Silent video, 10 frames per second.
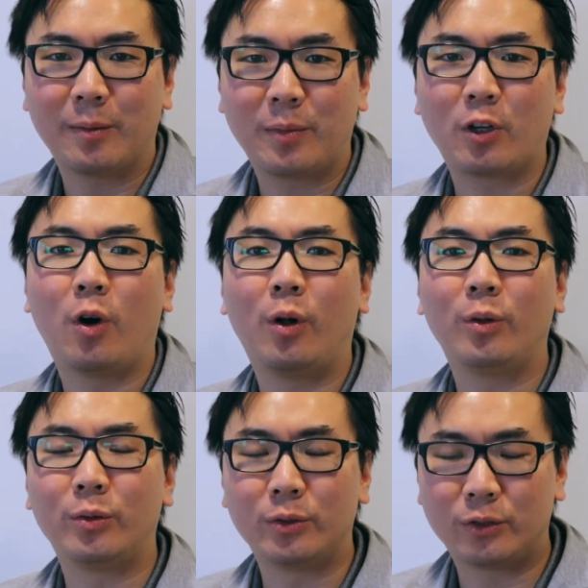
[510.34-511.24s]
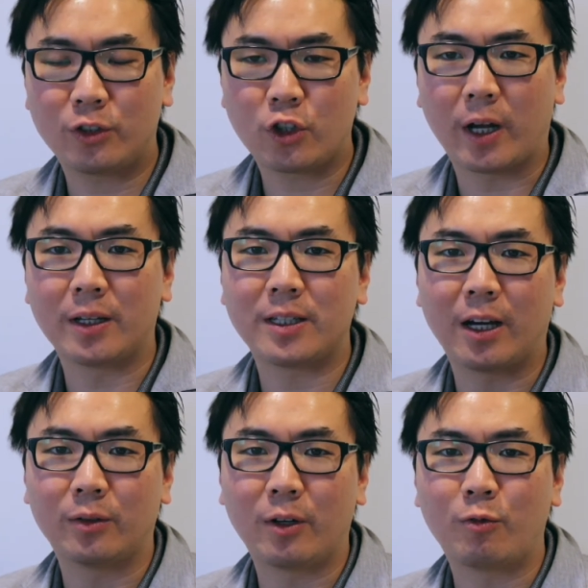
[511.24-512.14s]
be called
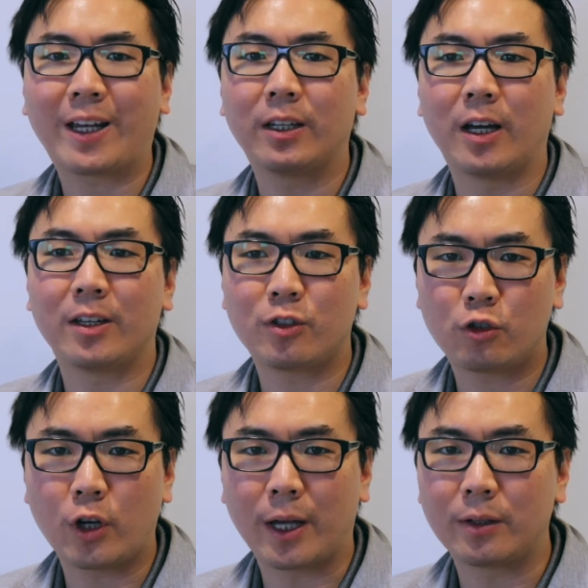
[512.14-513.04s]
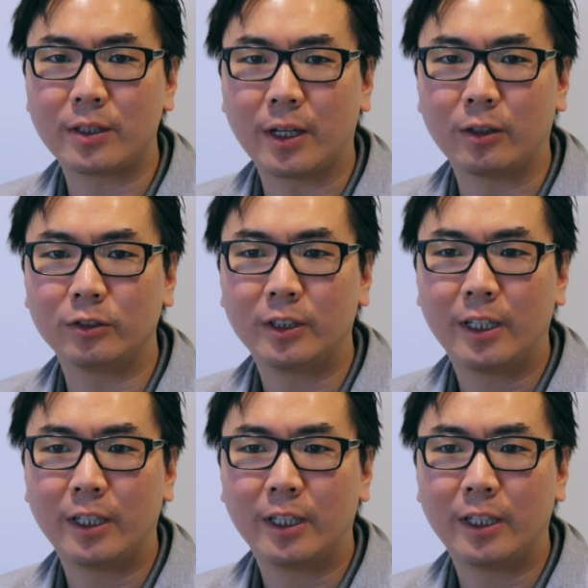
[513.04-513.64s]
Chinatown and recognized as Chinatown.